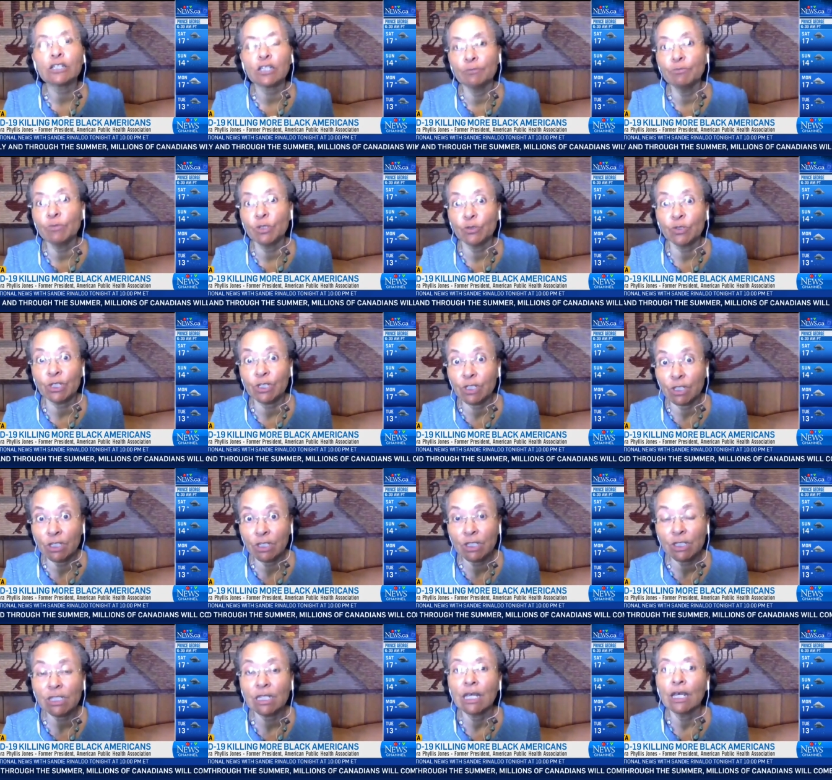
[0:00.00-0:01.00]
in
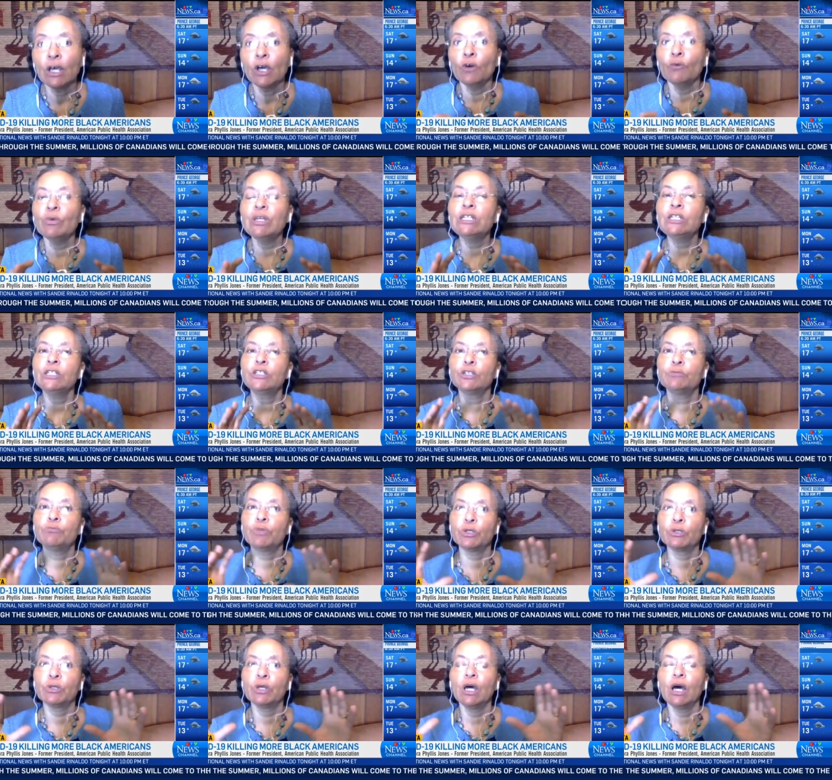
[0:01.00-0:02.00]
communities. We need to
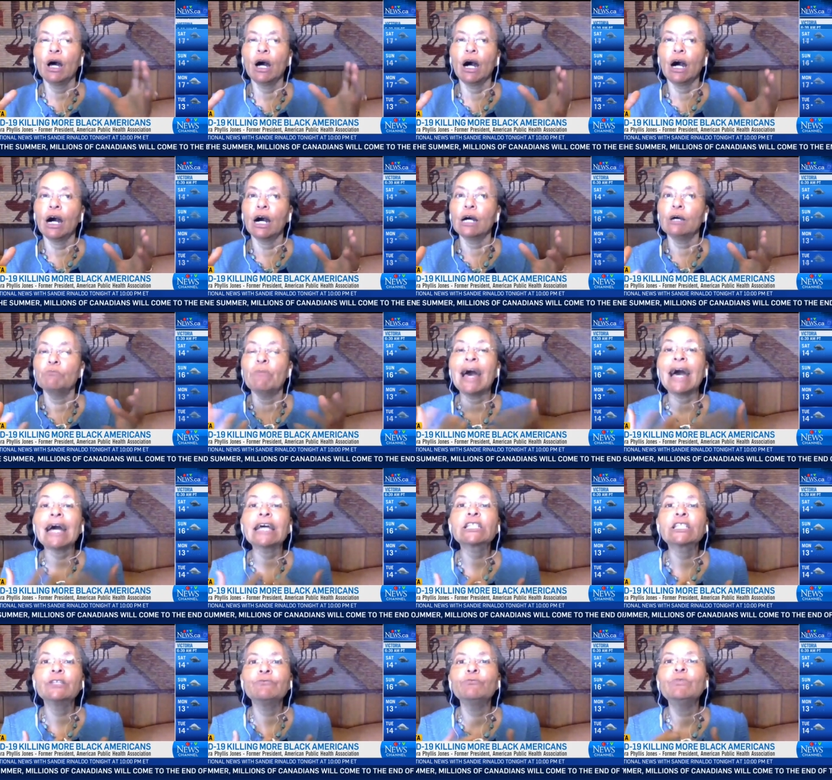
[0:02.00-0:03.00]
put uh,
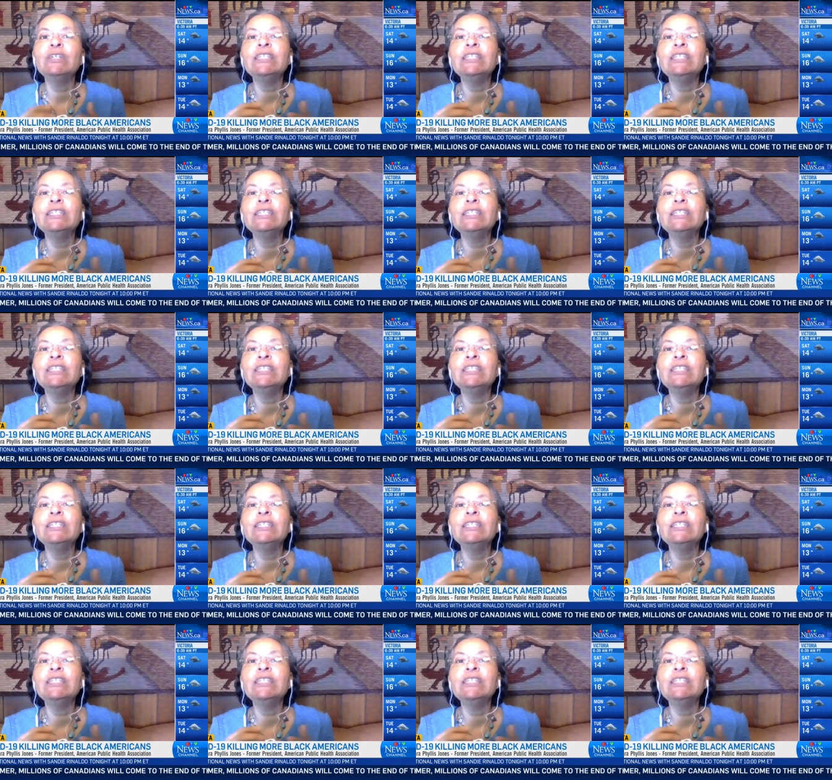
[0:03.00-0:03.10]
massive.